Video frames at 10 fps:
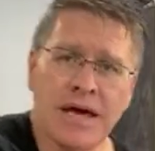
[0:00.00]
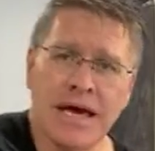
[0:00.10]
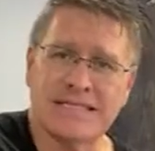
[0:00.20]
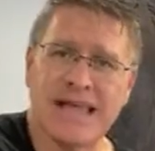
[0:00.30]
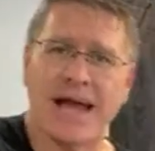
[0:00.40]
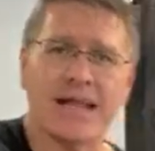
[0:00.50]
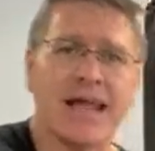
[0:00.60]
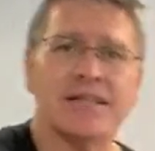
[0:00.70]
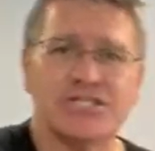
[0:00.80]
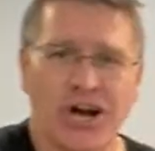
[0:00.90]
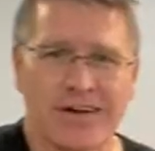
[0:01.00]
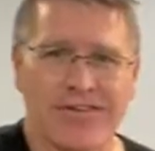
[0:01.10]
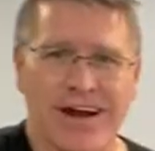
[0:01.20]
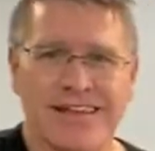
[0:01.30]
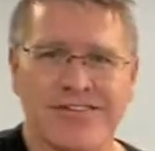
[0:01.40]
It's not a nunchuck,
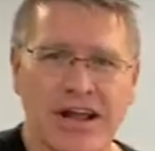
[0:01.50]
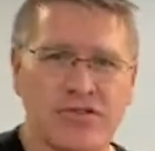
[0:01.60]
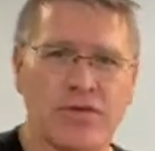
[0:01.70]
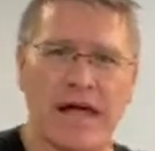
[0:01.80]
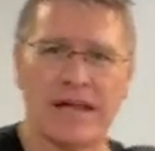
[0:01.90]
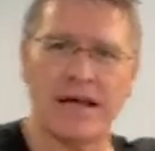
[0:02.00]
right? You're not doing that